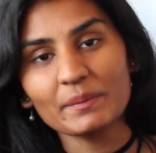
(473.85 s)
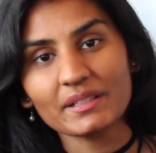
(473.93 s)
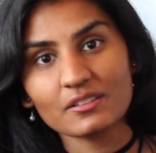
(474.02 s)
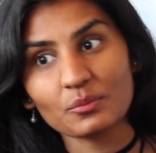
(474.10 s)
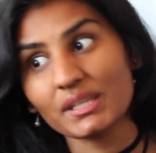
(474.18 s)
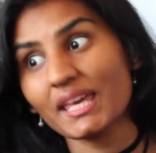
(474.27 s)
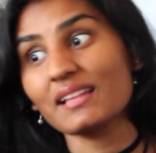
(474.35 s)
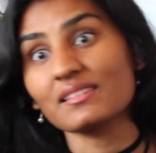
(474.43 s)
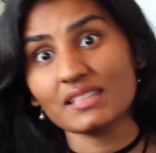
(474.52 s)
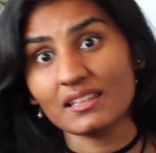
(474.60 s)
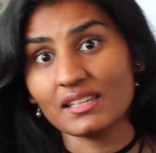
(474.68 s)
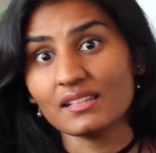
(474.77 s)
because we can't
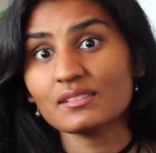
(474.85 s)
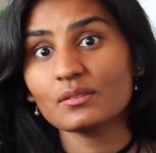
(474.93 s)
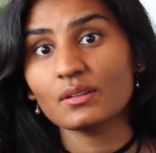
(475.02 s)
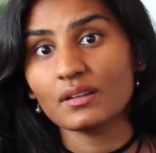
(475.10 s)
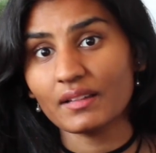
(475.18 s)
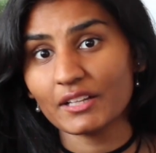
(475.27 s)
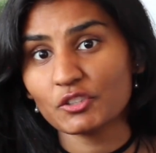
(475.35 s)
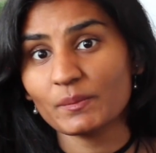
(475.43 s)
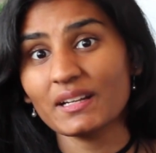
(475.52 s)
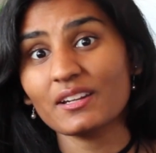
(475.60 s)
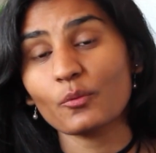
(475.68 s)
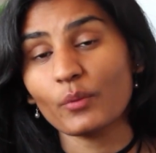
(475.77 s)
see these
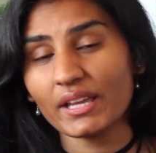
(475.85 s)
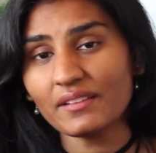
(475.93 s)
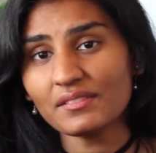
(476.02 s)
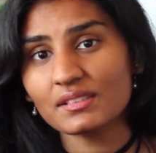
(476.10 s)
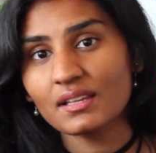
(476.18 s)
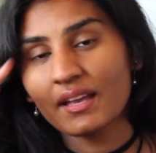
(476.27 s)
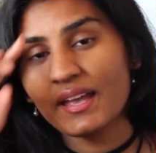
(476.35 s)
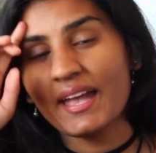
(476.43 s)
electromagnetic waves,